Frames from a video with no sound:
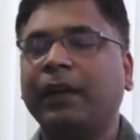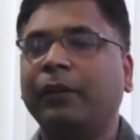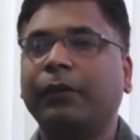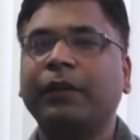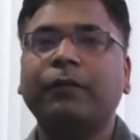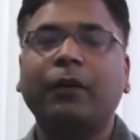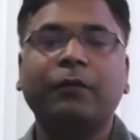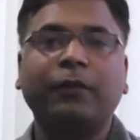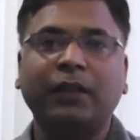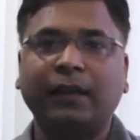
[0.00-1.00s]
and looking
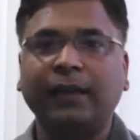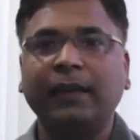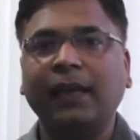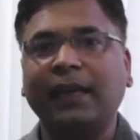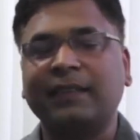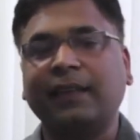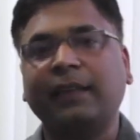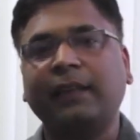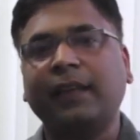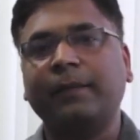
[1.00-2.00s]
forward for the really
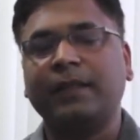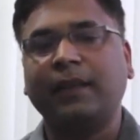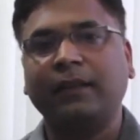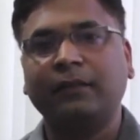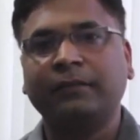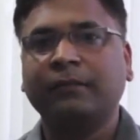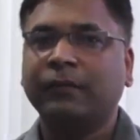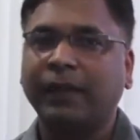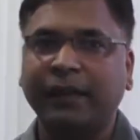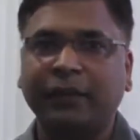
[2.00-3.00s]
exciting times ahead.
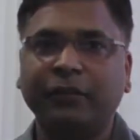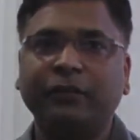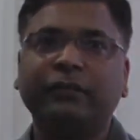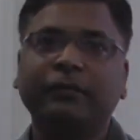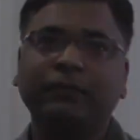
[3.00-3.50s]
Thank you.